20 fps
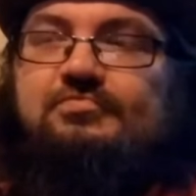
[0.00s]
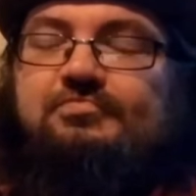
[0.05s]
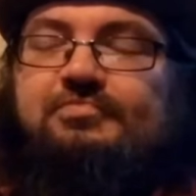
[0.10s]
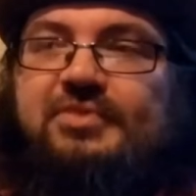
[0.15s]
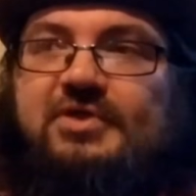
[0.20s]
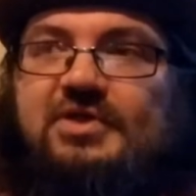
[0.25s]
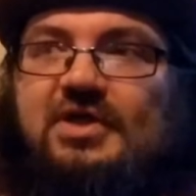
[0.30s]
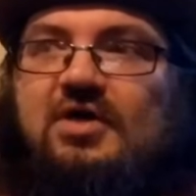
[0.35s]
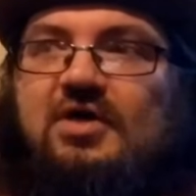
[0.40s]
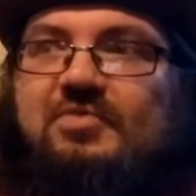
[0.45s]

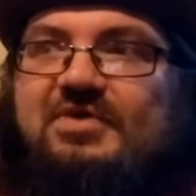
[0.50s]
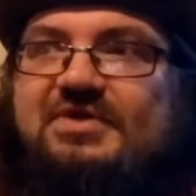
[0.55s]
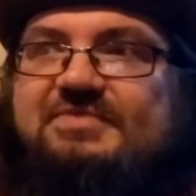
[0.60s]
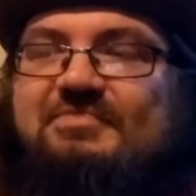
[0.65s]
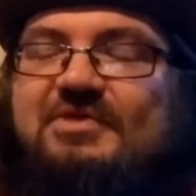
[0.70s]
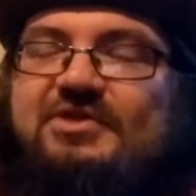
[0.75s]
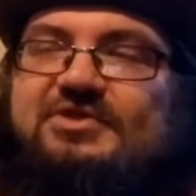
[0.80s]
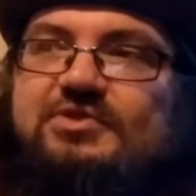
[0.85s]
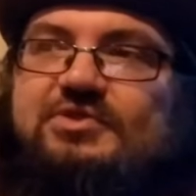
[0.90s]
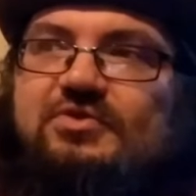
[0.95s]
But always
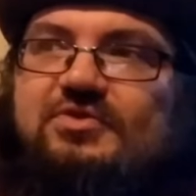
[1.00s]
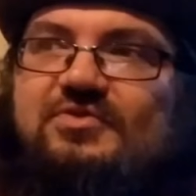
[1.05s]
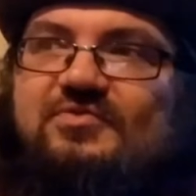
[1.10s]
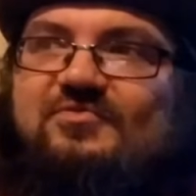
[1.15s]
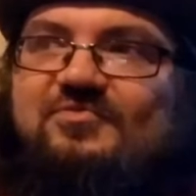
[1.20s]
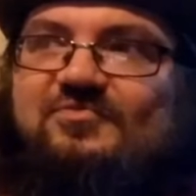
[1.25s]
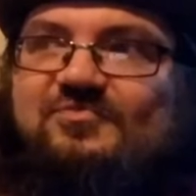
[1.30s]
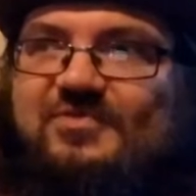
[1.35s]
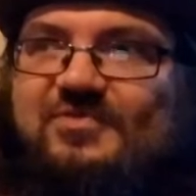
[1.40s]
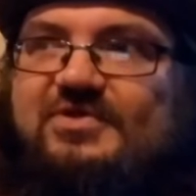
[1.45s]
make sure
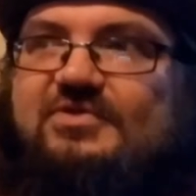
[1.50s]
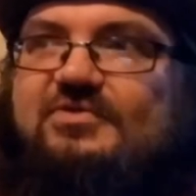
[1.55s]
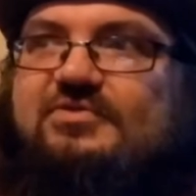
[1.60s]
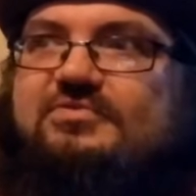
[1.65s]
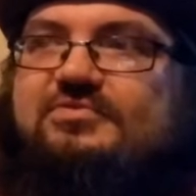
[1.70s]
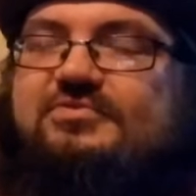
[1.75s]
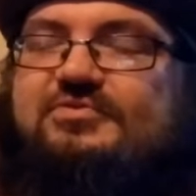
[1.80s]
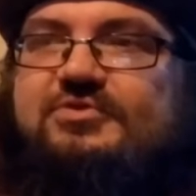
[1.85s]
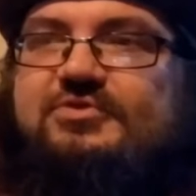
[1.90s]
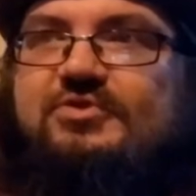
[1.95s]
you
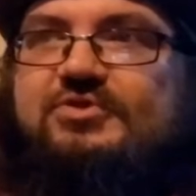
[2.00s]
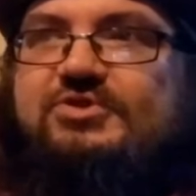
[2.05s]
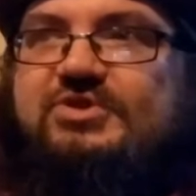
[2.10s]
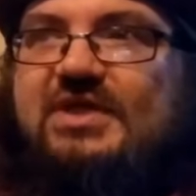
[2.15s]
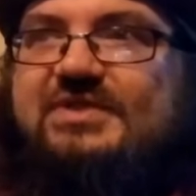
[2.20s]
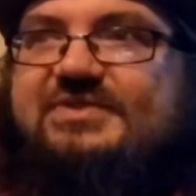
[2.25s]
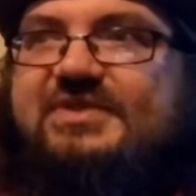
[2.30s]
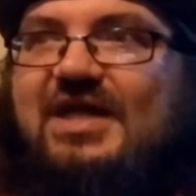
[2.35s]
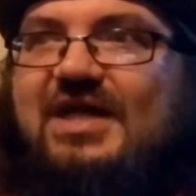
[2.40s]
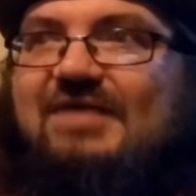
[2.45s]
fill your
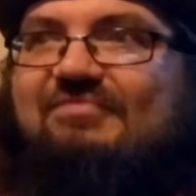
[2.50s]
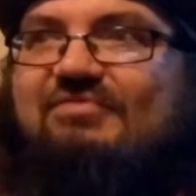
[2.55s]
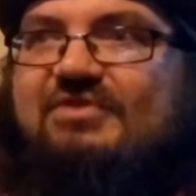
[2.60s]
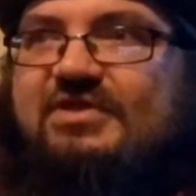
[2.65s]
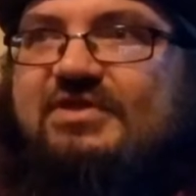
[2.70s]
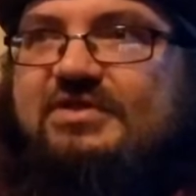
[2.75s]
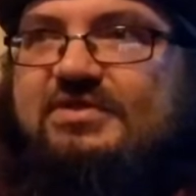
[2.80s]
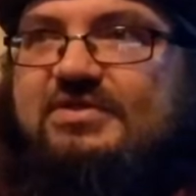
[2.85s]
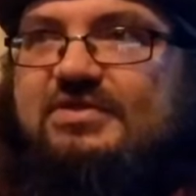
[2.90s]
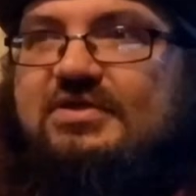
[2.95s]
chest
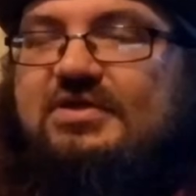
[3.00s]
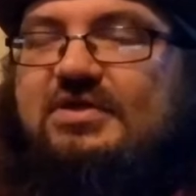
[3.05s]
cavity